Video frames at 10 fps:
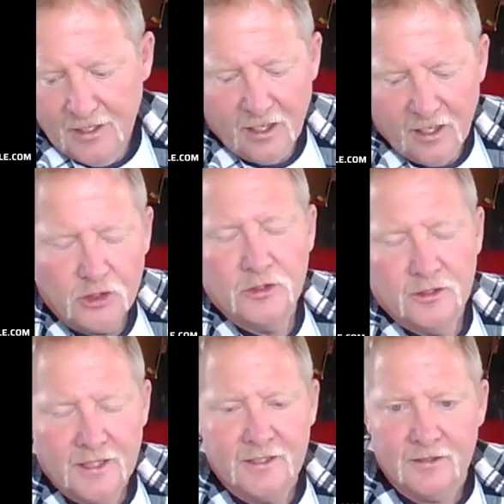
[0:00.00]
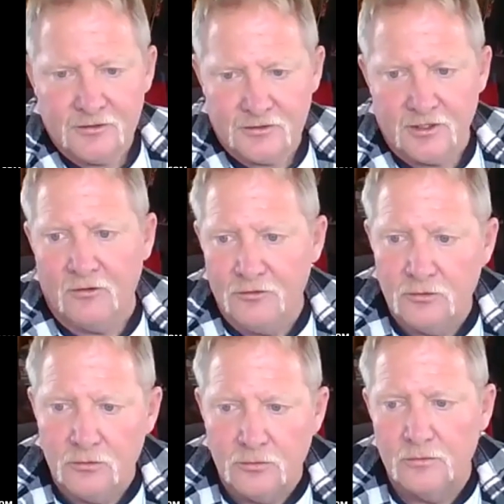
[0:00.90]
could lend itself
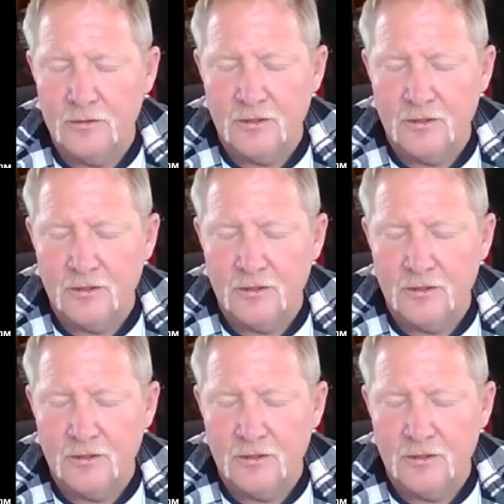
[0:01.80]
to